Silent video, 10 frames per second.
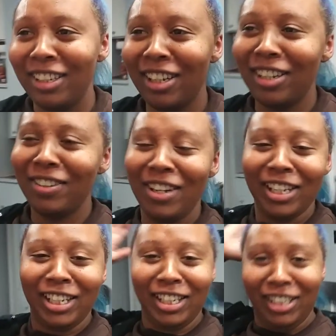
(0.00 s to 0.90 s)
Oh,
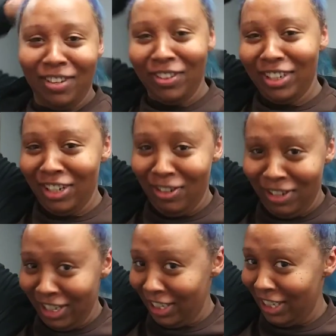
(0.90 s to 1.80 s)
getting some new
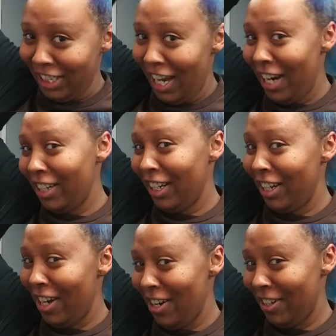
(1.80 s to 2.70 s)
done to this hair they
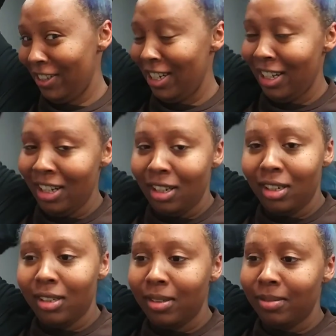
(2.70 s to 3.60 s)
call.
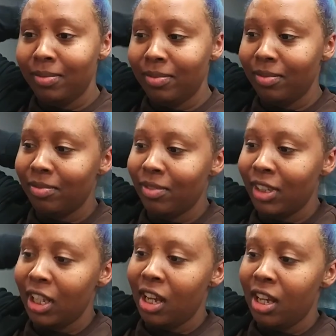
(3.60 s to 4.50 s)
Um,
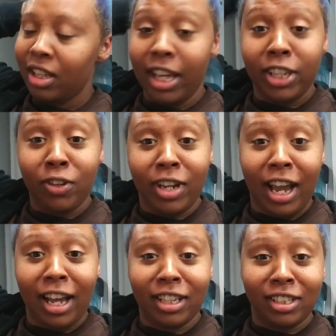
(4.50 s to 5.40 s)
thank you
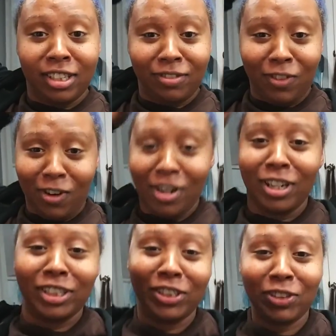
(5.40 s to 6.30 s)
guys.
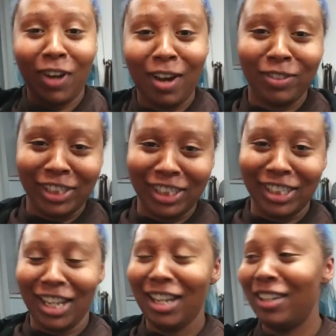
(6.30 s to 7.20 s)
400 subscribers this
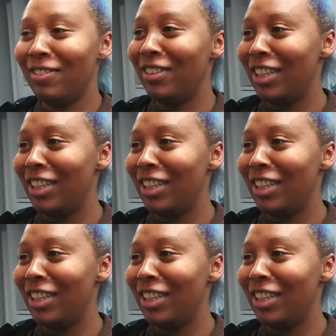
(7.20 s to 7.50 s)
time.